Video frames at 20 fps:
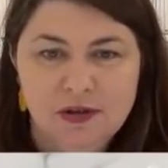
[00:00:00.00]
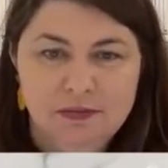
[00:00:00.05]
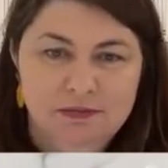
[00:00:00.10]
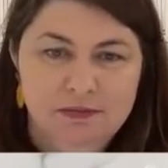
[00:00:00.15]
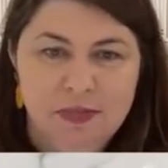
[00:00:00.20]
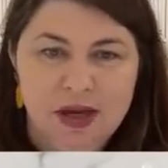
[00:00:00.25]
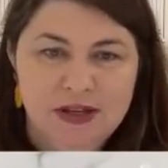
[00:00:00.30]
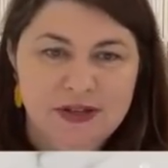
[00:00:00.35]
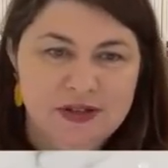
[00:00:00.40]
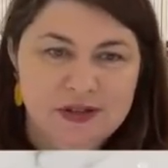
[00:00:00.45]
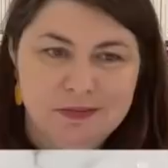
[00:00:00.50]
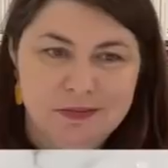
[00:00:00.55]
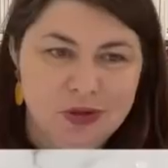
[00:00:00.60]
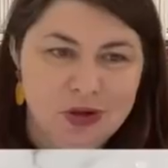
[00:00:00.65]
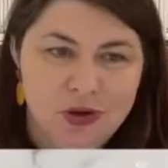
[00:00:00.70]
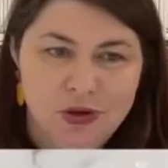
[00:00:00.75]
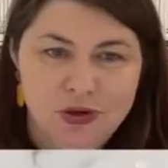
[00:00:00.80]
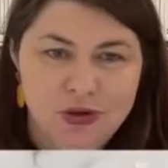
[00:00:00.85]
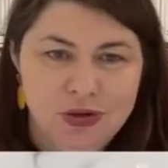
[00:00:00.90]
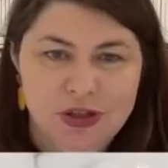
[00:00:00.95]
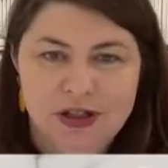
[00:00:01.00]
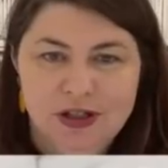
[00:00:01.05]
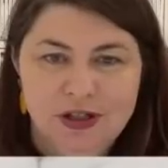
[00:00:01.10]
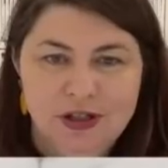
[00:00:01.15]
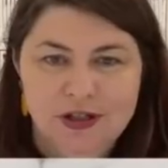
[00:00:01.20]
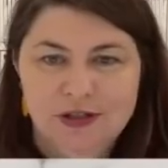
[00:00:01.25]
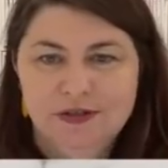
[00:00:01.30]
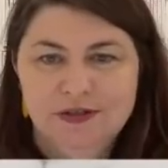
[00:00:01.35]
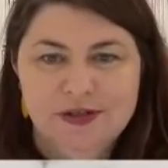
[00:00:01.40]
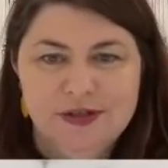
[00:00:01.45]
made some
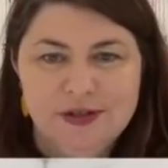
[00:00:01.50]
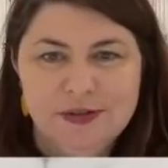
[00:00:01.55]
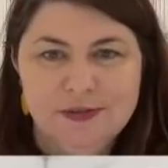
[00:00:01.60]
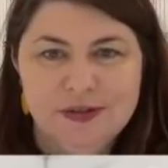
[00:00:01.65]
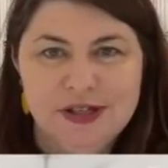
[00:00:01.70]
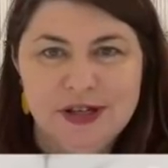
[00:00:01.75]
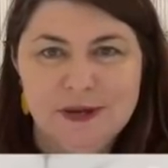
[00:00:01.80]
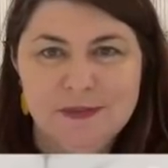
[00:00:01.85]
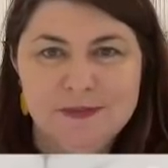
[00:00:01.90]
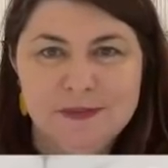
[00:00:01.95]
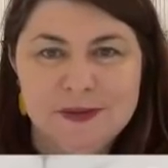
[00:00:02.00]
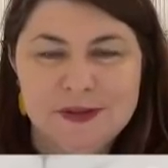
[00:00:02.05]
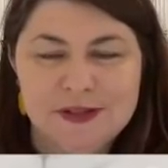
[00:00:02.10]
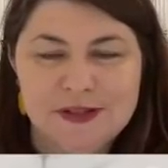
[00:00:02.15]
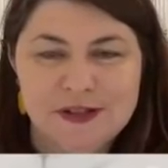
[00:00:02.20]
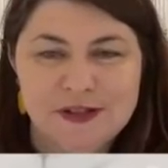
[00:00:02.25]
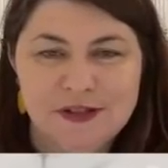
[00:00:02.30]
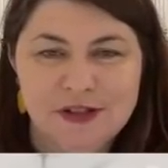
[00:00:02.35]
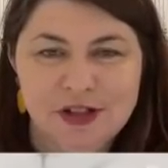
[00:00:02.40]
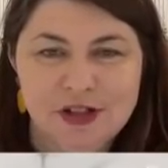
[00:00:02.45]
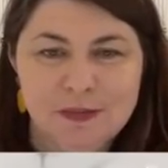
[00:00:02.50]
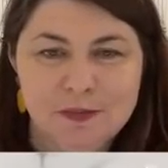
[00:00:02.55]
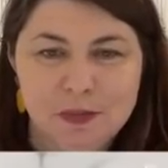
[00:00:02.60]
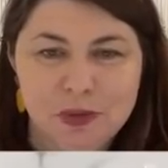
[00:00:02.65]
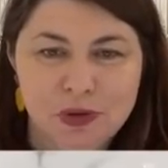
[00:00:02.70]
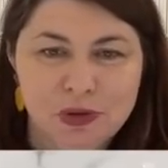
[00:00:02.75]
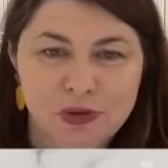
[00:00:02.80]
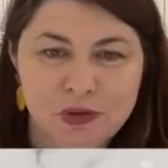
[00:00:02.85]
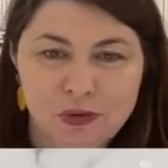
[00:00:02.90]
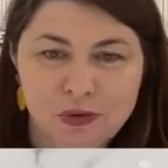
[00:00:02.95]
yogurt and some dips, and you can
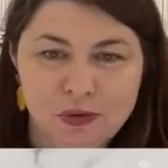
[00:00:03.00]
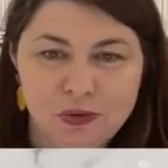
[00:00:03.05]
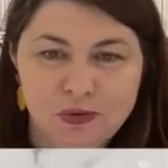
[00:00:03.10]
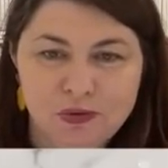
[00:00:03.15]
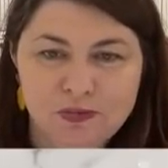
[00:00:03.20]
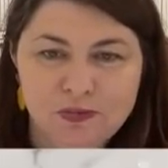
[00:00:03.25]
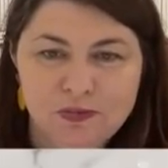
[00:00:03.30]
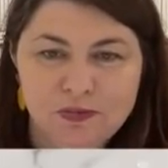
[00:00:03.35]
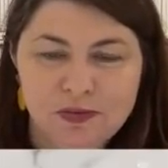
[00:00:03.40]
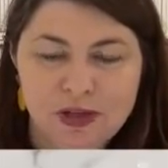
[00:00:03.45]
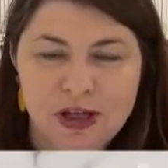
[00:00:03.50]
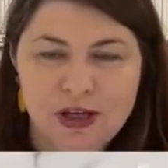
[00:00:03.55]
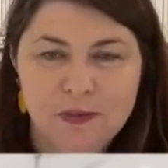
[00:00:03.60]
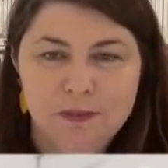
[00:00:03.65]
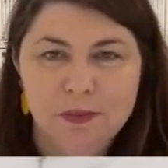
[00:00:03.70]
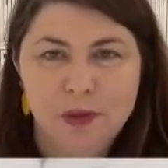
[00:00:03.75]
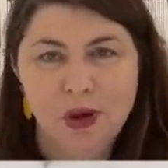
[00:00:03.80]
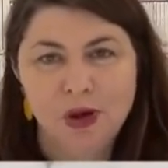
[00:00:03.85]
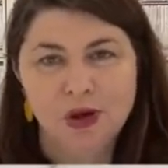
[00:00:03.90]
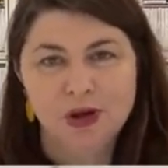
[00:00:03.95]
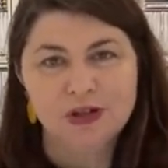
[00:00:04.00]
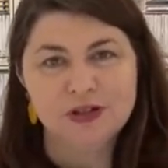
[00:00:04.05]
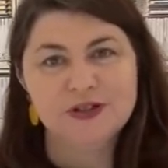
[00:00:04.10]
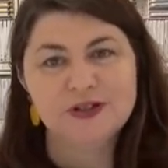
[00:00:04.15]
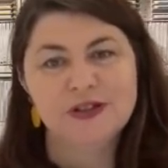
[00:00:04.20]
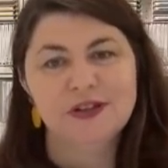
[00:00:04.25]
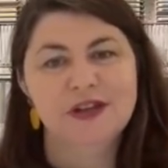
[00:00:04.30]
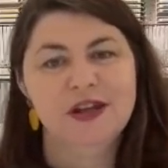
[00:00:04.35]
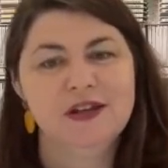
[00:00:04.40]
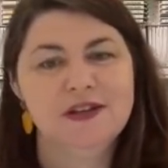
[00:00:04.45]
put it all in a box
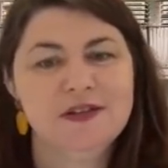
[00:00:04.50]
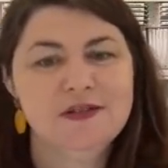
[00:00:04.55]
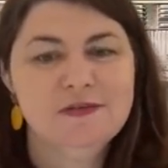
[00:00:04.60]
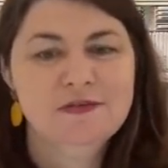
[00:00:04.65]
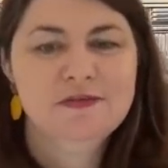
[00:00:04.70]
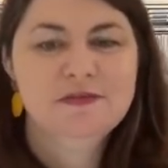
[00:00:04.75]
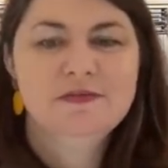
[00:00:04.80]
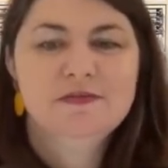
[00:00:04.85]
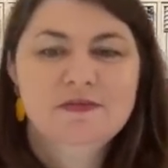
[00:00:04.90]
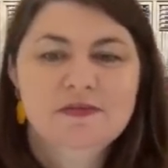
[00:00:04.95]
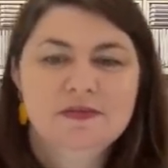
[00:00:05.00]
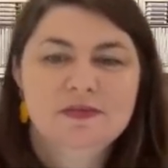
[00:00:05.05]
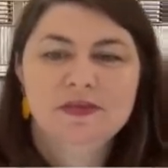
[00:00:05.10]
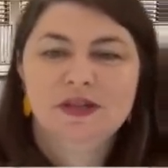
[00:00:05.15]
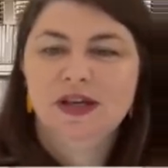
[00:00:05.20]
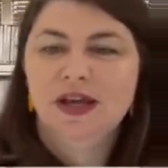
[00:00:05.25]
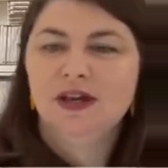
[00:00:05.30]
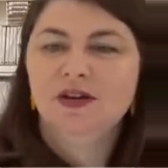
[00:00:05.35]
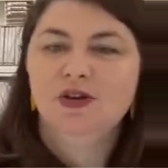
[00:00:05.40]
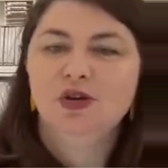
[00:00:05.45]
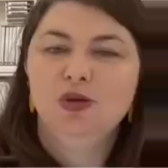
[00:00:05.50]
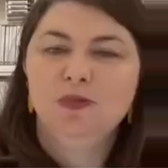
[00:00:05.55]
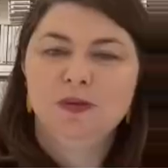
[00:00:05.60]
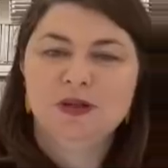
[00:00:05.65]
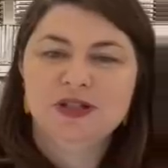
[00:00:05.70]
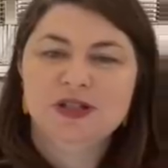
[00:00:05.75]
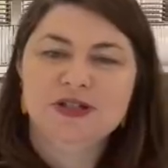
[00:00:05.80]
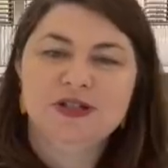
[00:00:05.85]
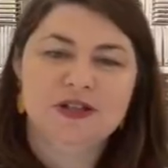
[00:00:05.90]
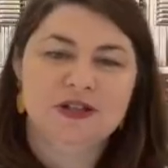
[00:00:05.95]
and then get Uber
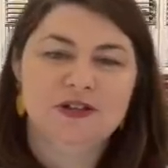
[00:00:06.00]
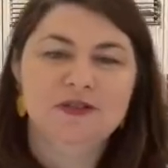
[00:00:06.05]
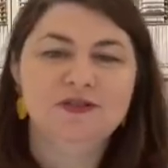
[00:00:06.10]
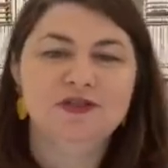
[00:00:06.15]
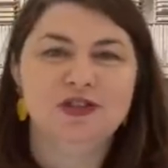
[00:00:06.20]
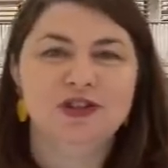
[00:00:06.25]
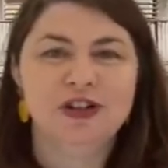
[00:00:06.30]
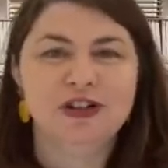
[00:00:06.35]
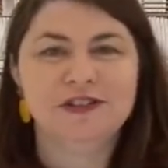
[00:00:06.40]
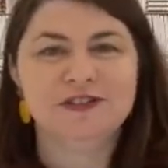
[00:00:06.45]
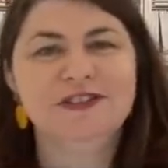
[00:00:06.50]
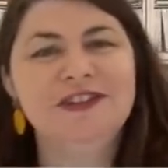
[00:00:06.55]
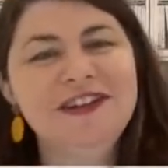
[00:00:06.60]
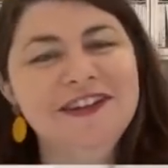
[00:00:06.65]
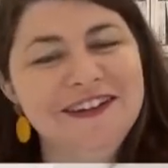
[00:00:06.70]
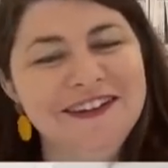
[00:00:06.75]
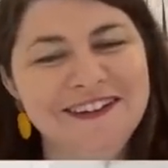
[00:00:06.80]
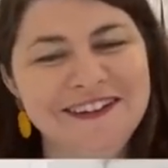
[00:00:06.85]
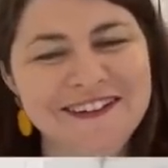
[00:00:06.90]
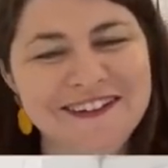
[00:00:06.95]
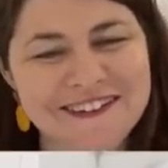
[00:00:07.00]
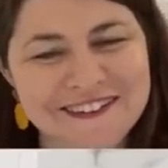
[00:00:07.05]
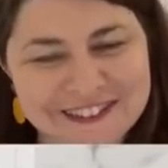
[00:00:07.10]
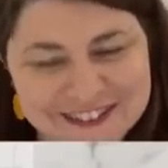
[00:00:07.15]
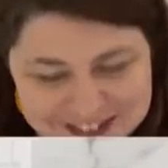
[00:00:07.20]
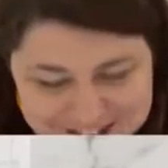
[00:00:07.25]
to deliver it.